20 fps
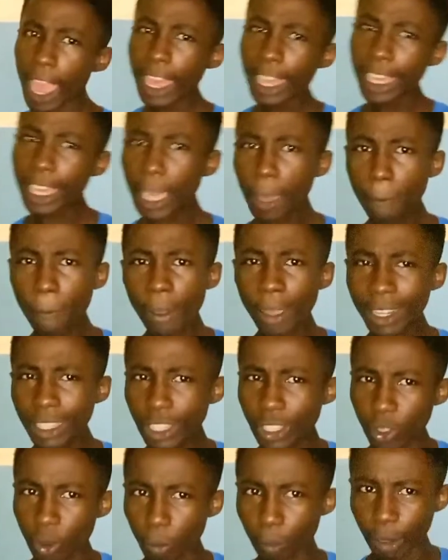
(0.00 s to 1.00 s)
Key
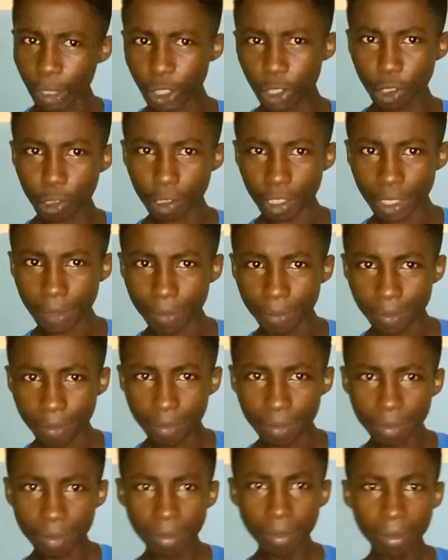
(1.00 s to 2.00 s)
points number 3.
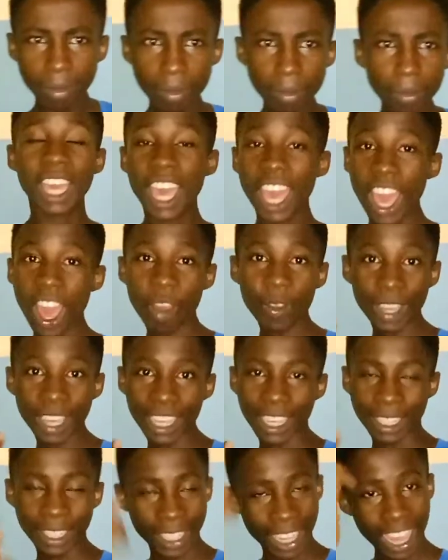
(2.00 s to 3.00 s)

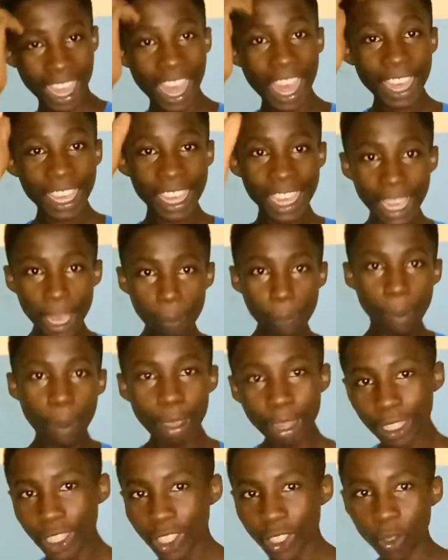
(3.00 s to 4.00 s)
Okay, key
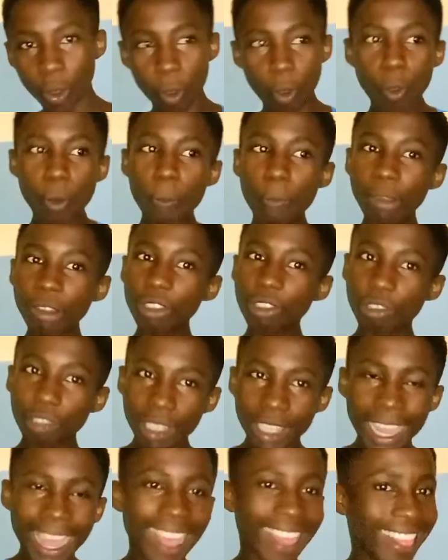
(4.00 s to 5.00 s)
points number
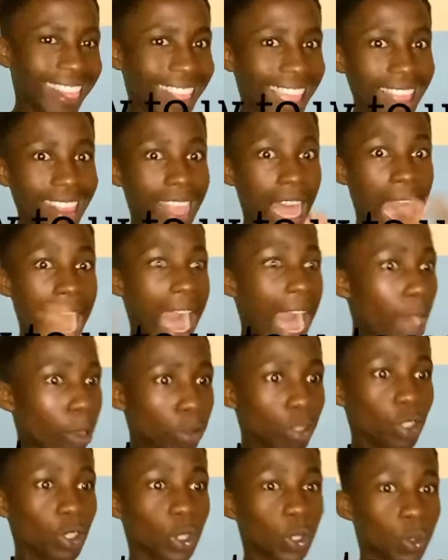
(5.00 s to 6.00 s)
3. Learn how
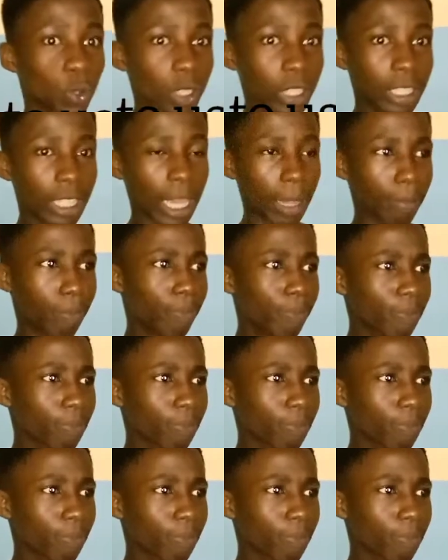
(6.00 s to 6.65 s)
to use them.